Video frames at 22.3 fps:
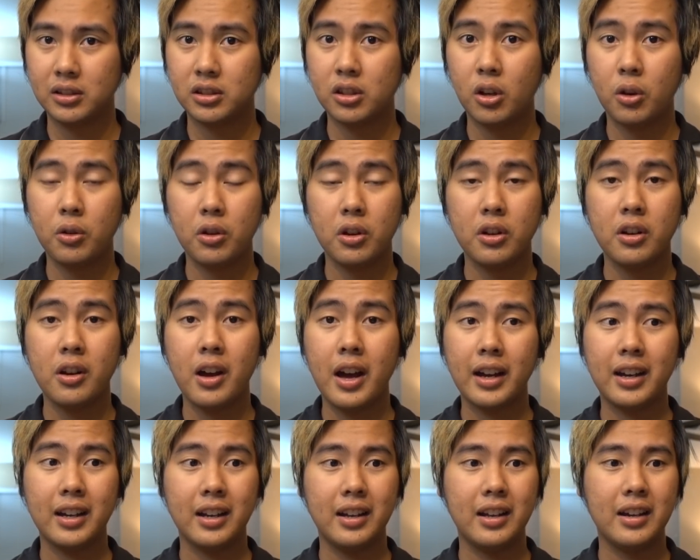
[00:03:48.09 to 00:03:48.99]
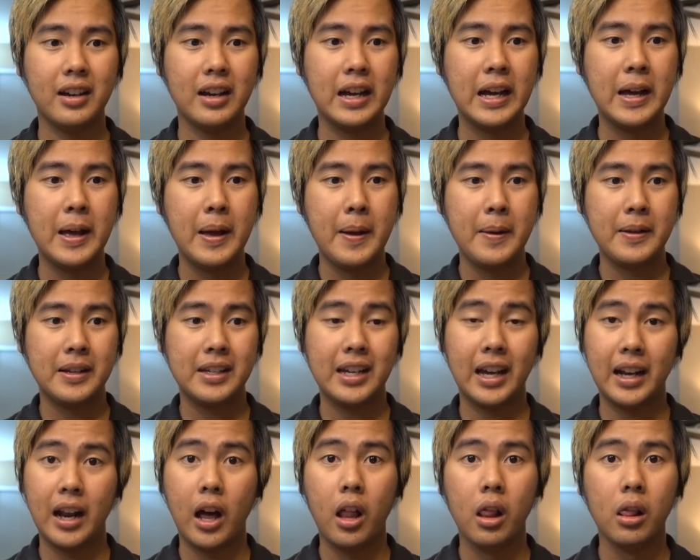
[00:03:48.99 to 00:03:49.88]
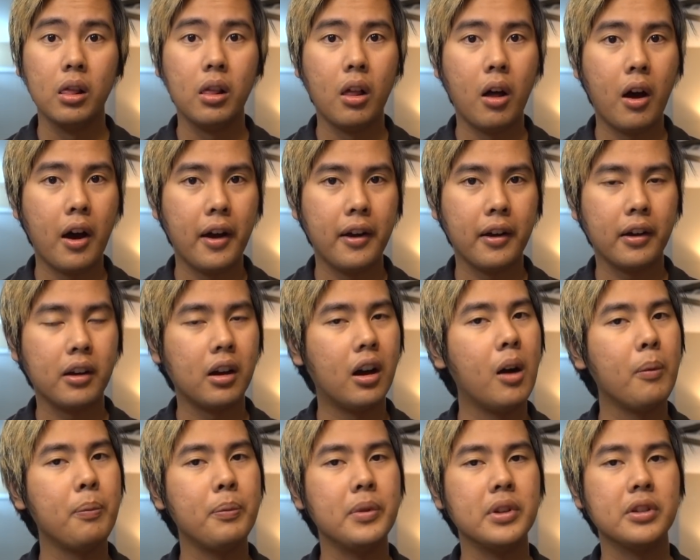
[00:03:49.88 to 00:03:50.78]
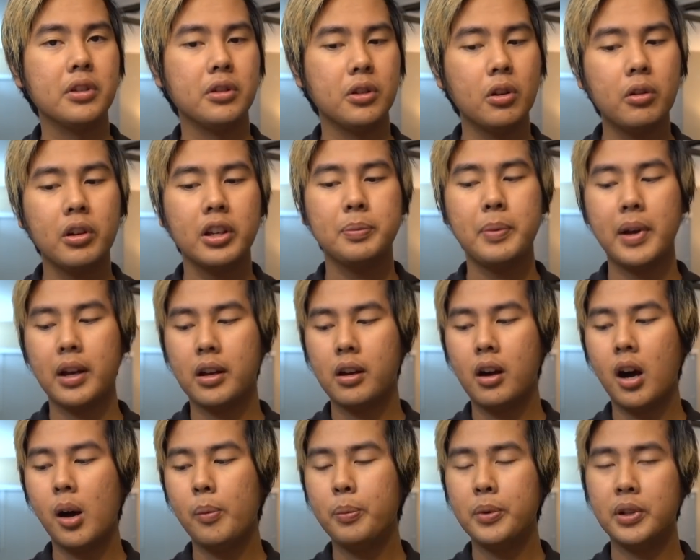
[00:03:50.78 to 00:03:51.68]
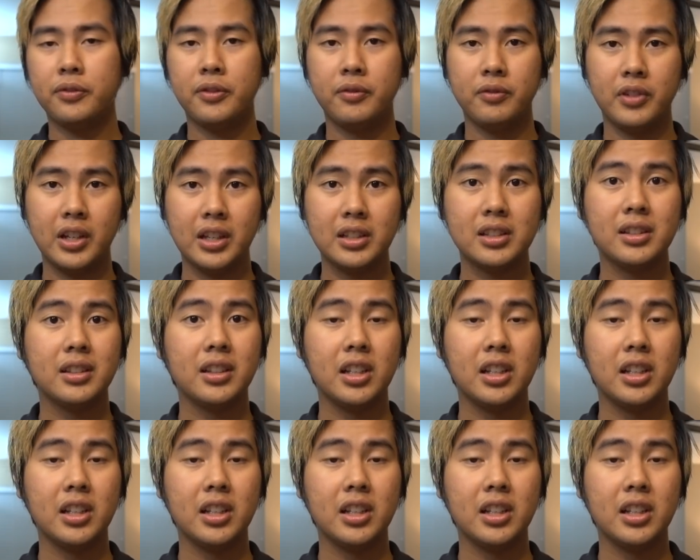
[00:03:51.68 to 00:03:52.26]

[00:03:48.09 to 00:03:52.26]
So you're not gonna get a lot of compliments. So don't expect compliments from this.